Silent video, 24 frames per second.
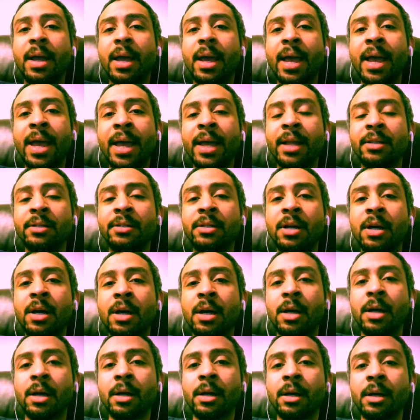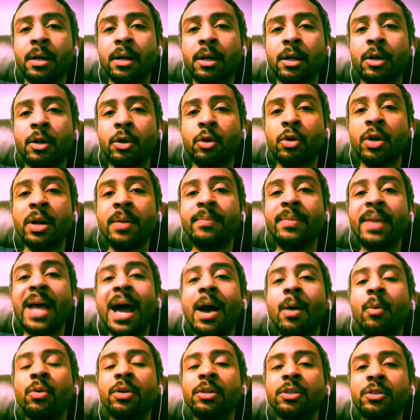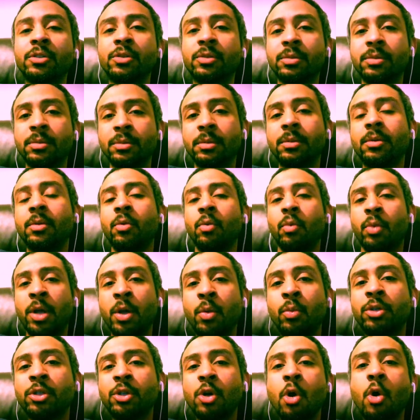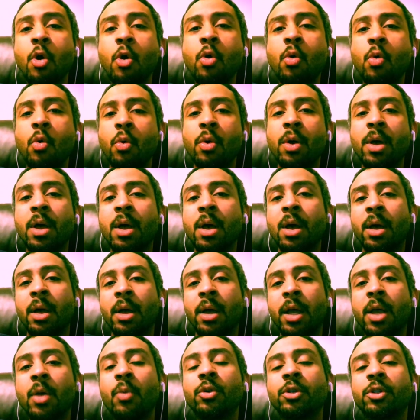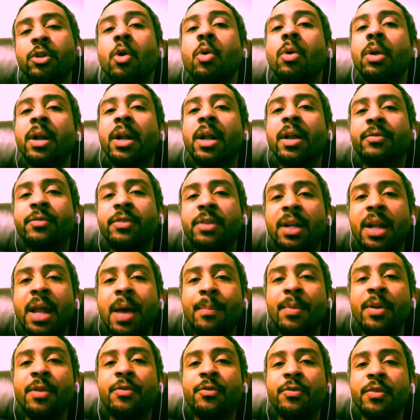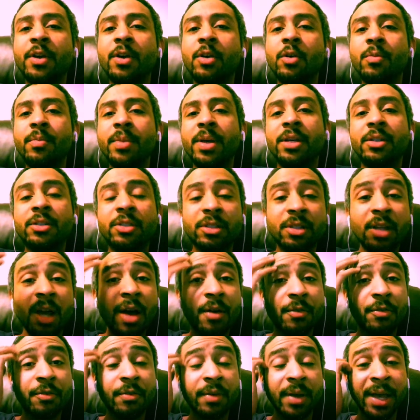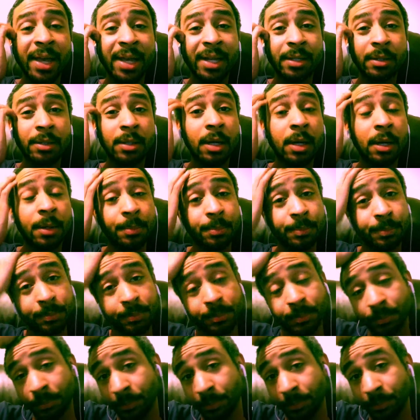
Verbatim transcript: and uh, Cream Dot was he was cool. He was cool enough to let me film his stuff, and um,